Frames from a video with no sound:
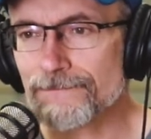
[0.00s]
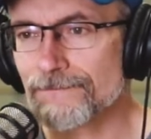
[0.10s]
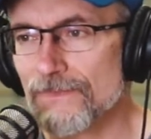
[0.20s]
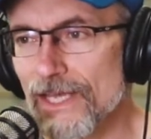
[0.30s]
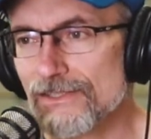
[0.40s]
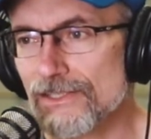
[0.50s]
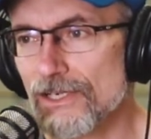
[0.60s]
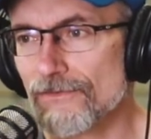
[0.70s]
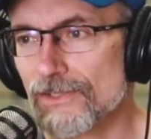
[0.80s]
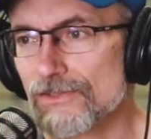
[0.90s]
That's an
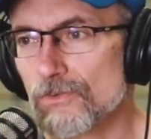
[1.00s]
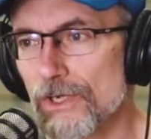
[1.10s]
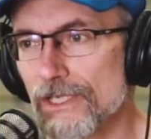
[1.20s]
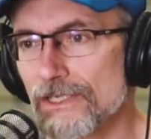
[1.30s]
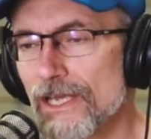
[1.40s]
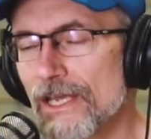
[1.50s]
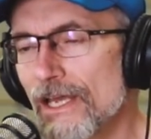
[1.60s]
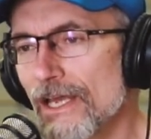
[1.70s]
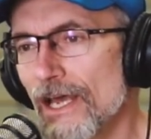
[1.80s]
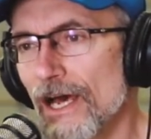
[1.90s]
obvious one.
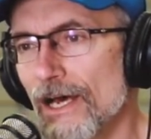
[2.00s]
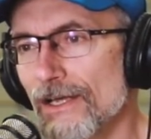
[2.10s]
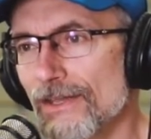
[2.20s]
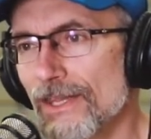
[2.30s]
Uh,